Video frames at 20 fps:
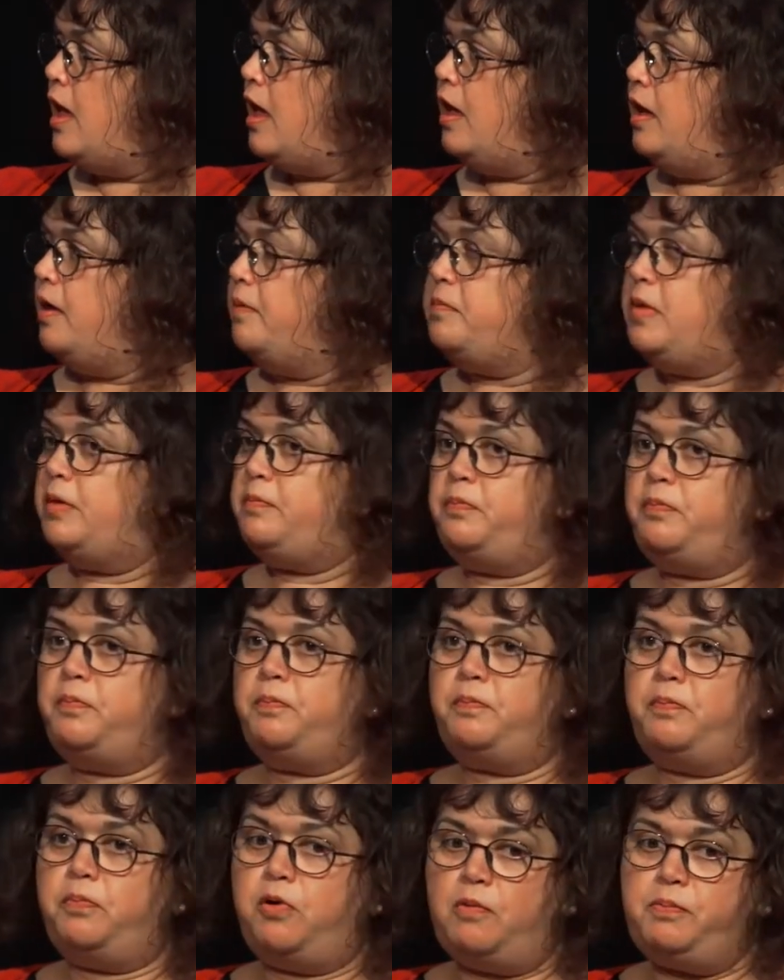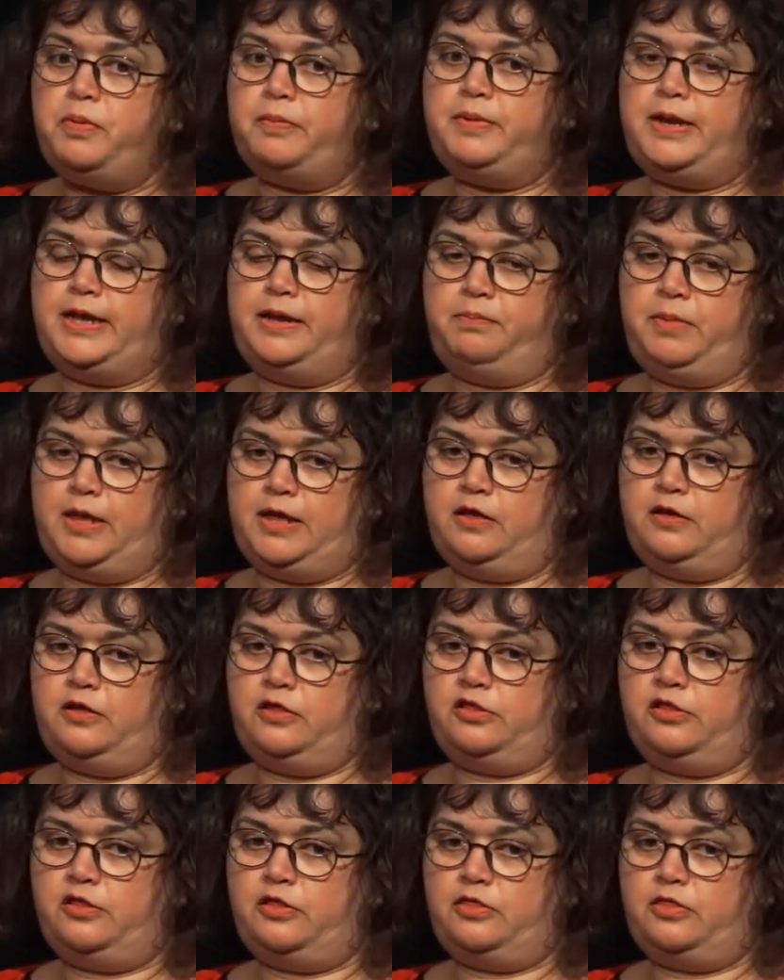um probably
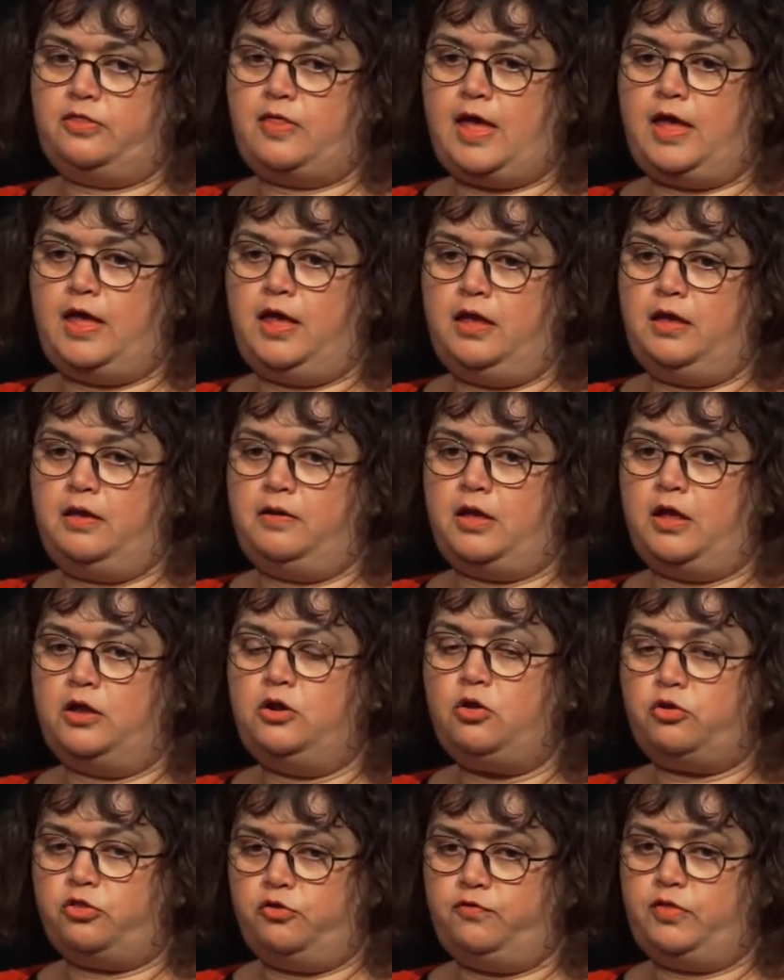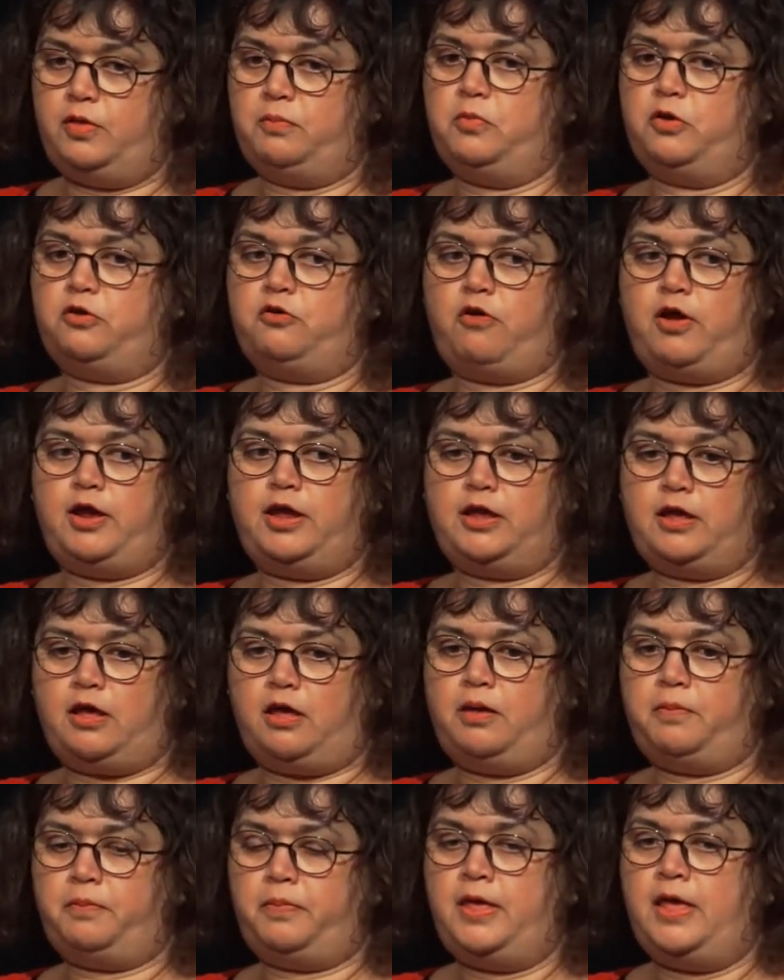because they a lot of them were growing
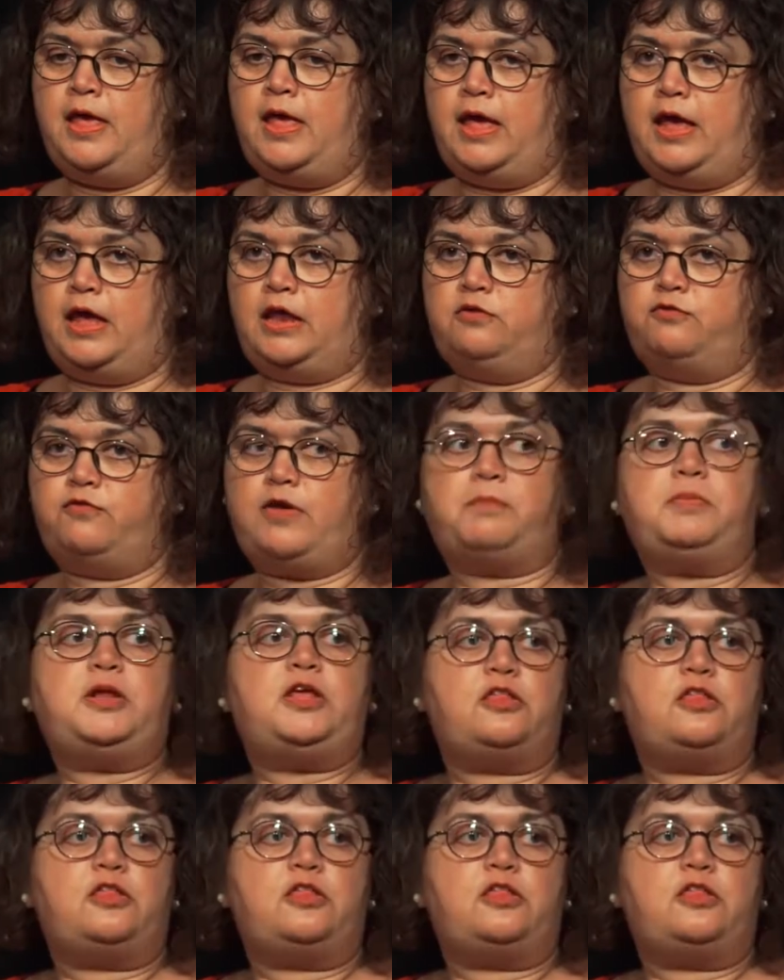up in family